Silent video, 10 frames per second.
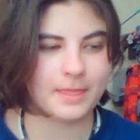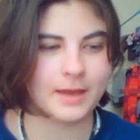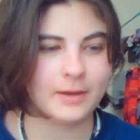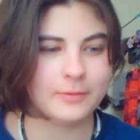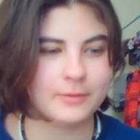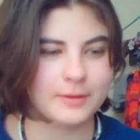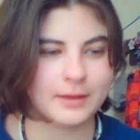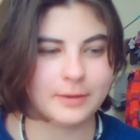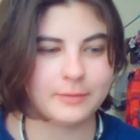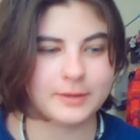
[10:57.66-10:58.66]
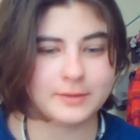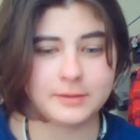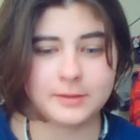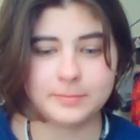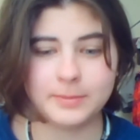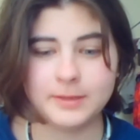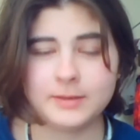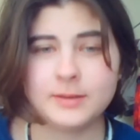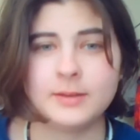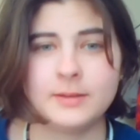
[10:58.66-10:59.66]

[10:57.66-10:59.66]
how these are displayed